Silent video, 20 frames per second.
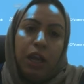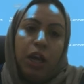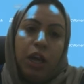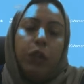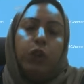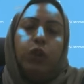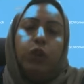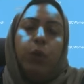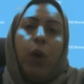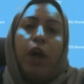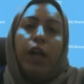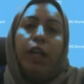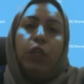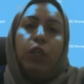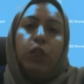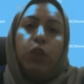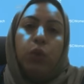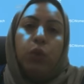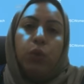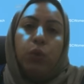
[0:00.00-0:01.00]
try
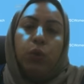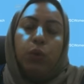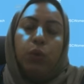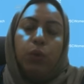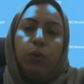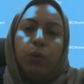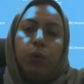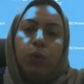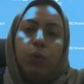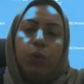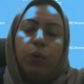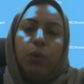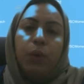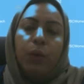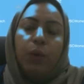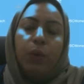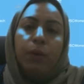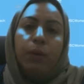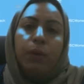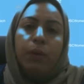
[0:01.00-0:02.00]
to
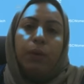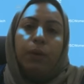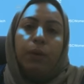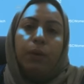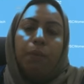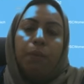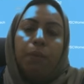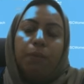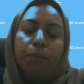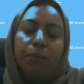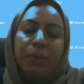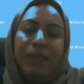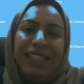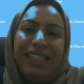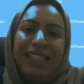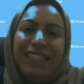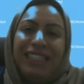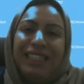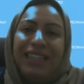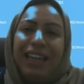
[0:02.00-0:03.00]

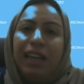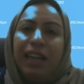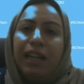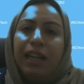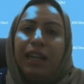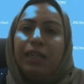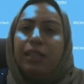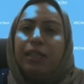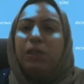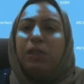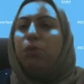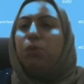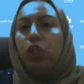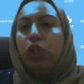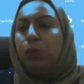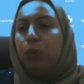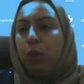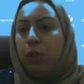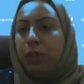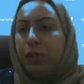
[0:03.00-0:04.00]
detail it as much as
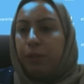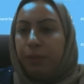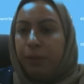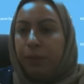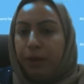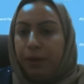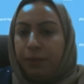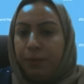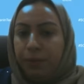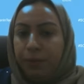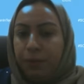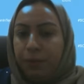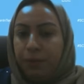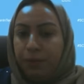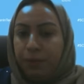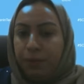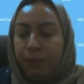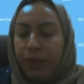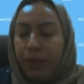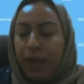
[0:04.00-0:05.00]
possible
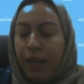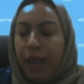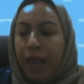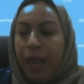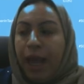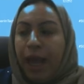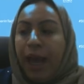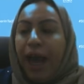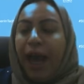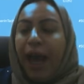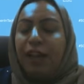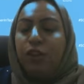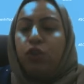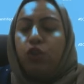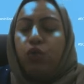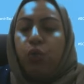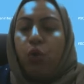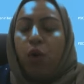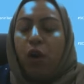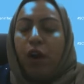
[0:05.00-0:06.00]
and
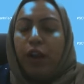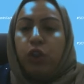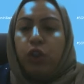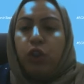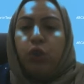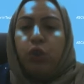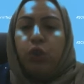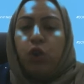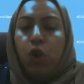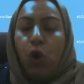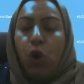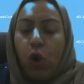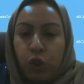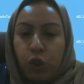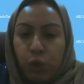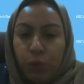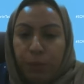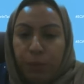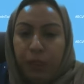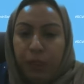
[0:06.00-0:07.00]
try to talk
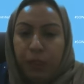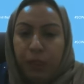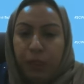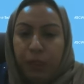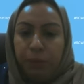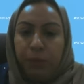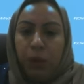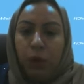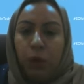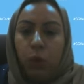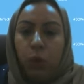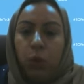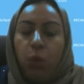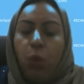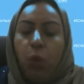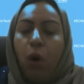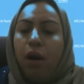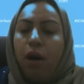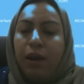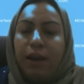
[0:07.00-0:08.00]
to people
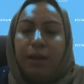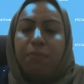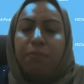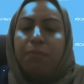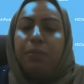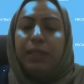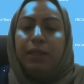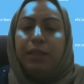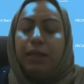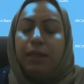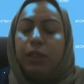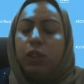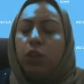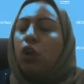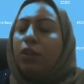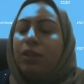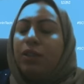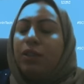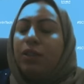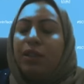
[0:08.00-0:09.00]
who are in business,
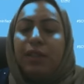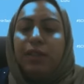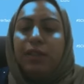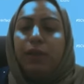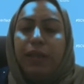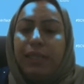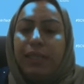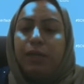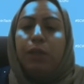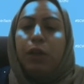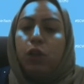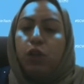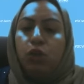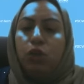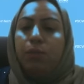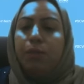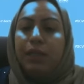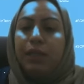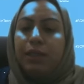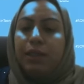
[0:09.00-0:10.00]
not necessarily similar to
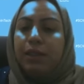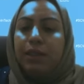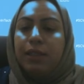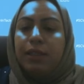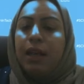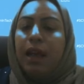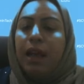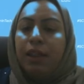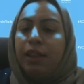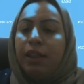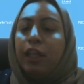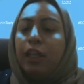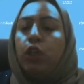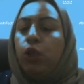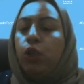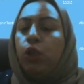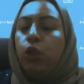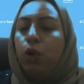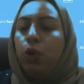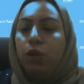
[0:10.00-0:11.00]
the business that
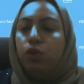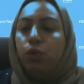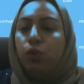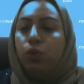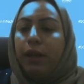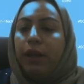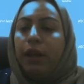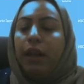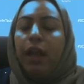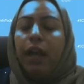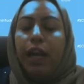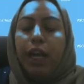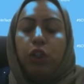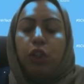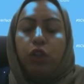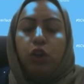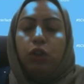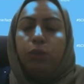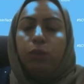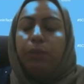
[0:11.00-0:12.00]
you are doing.
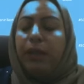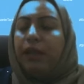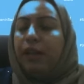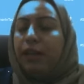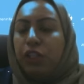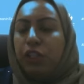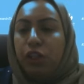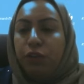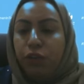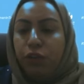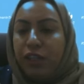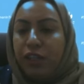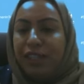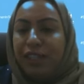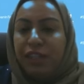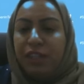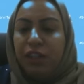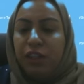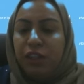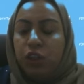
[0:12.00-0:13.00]
It could be in a different
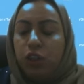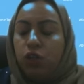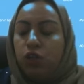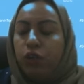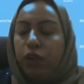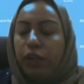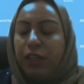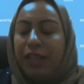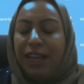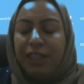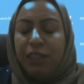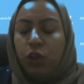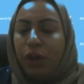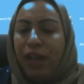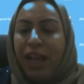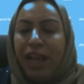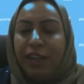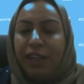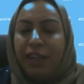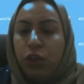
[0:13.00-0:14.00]
industry that you
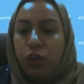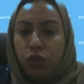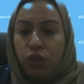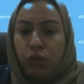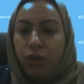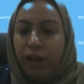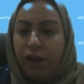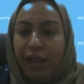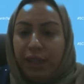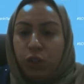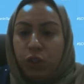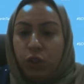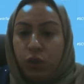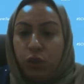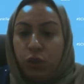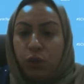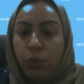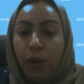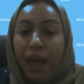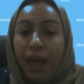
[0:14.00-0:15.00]
can interrelate to,